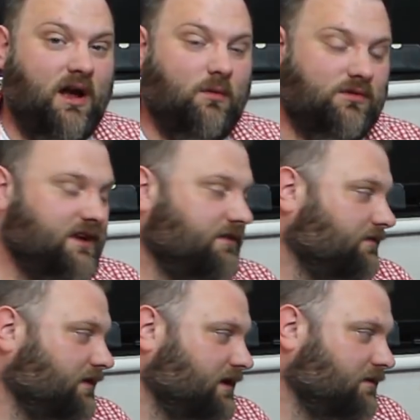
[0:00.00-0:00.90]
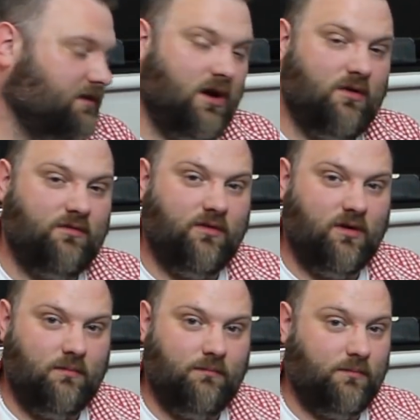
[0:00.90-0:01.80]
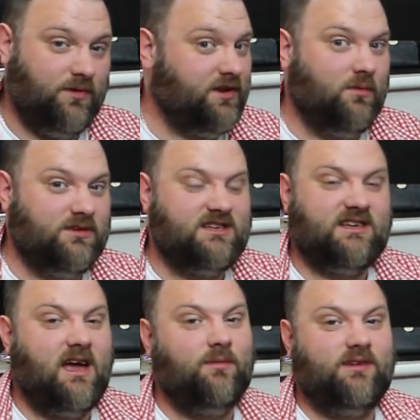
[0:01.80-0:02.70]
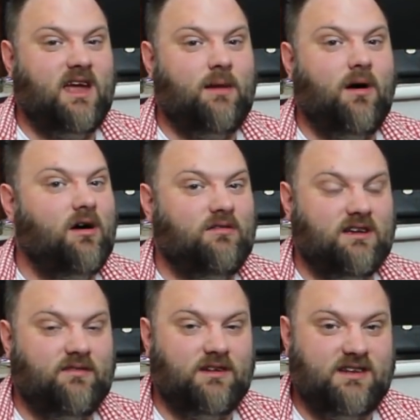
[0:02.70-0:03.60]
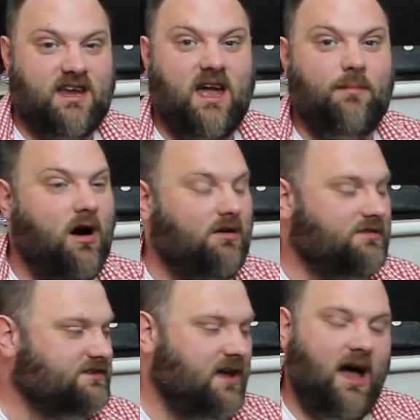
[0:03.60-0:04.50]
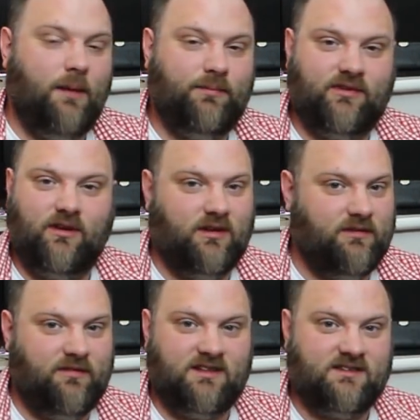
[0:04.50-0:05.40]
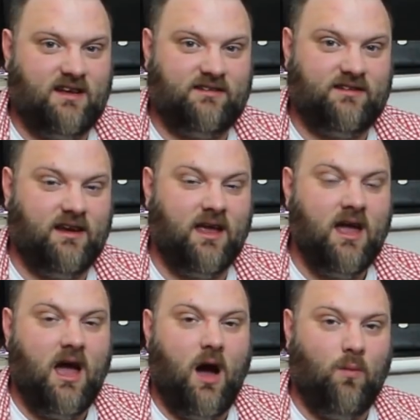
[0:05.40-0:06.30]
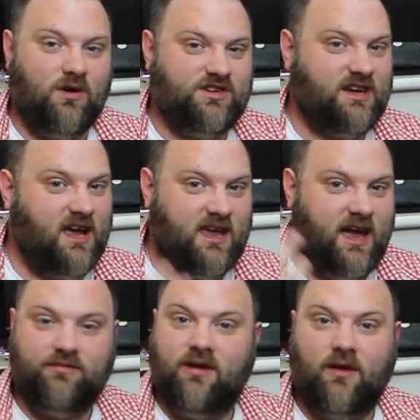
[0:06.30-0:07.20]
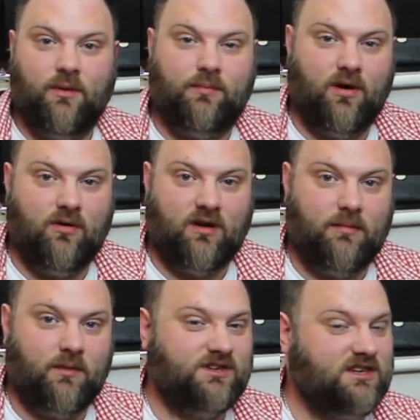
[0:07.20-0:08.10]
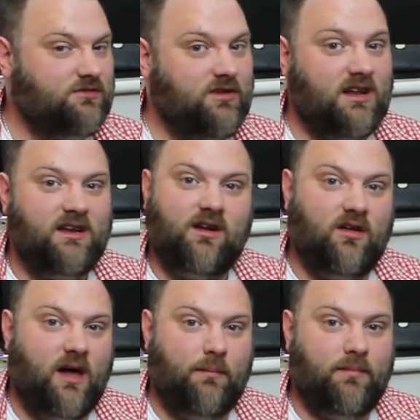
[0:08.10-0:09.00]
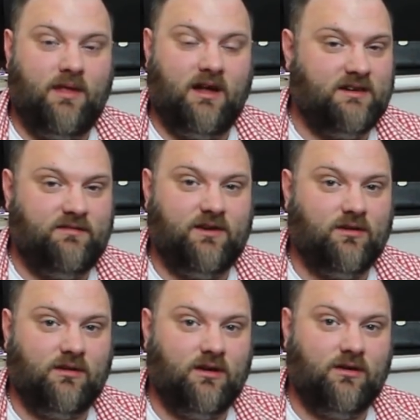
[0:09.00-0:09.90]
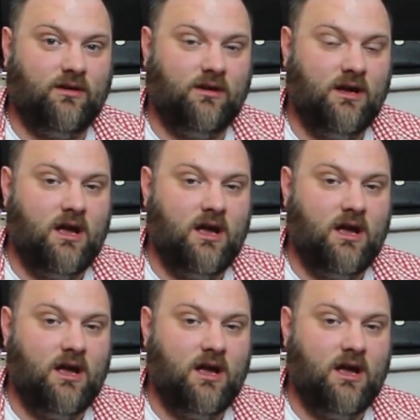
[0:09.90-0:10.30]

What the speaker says: I would definitely go for. But don't discount DMR either. DMR is absolutely fantastic, and once you get your head around the programming, which is really not that difficult at all,